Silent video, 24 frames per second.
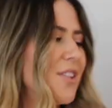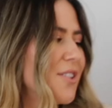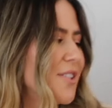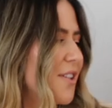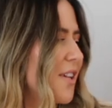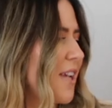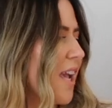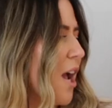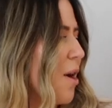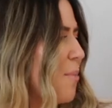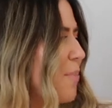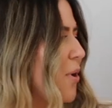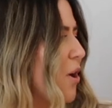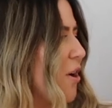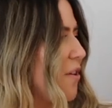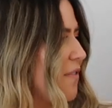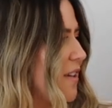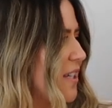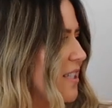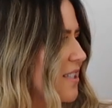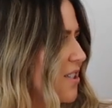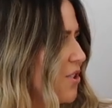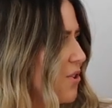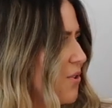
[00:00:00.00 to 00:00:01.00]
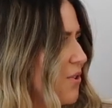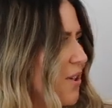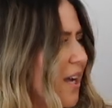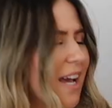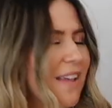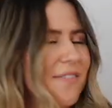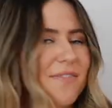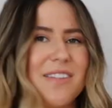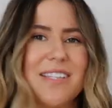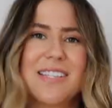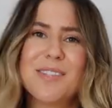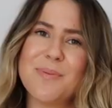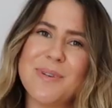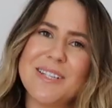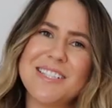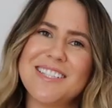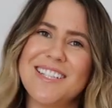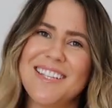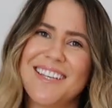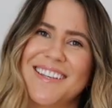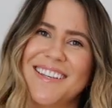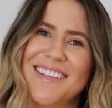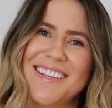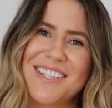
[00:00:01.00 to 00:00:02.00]
So yeah, perfect to add this one
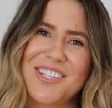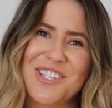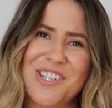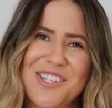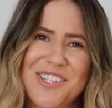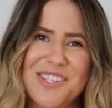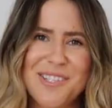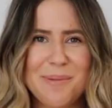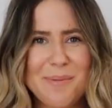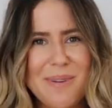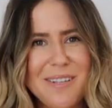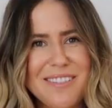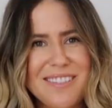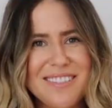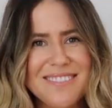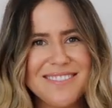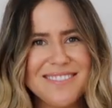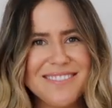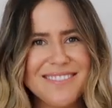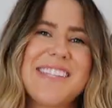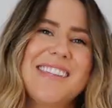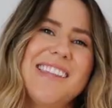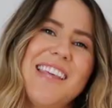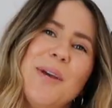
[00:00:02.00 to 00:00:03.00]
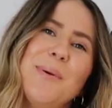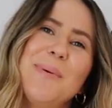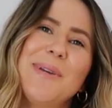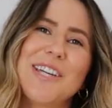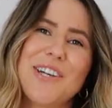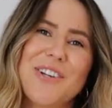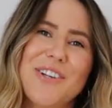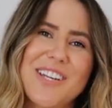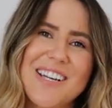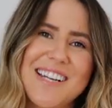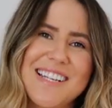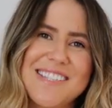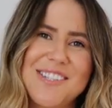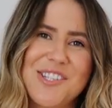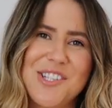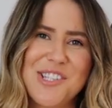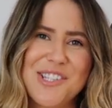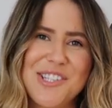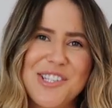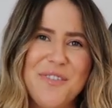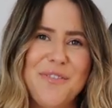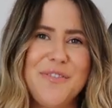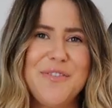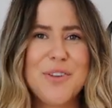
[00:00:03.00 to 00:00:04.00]
to your collection as well. So there we go, guys,
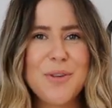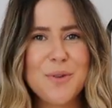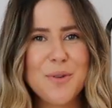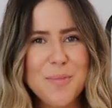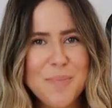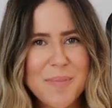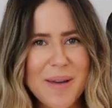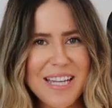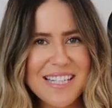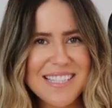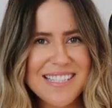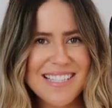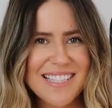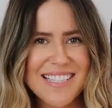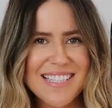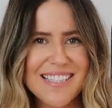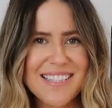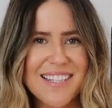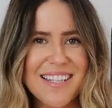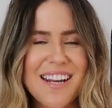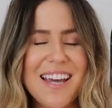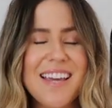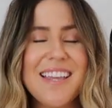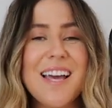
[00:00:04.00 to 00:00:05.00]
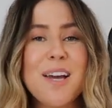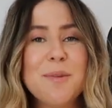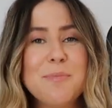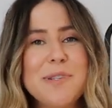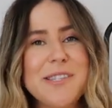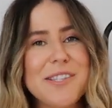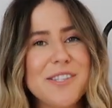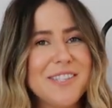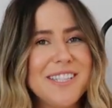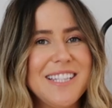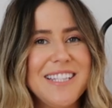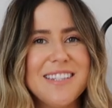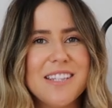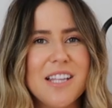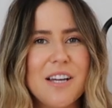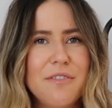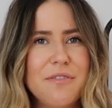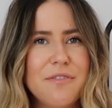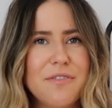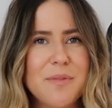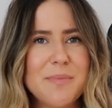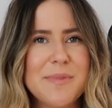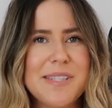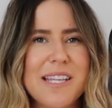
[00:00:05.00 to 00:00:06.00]
just a few basics that I absolutely
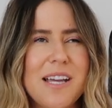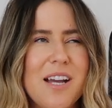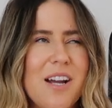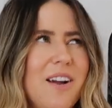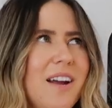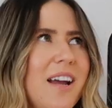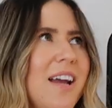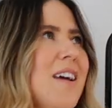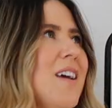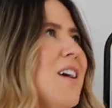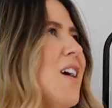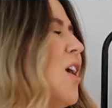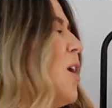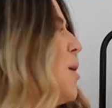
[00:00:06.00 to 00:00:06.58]
love from Zara.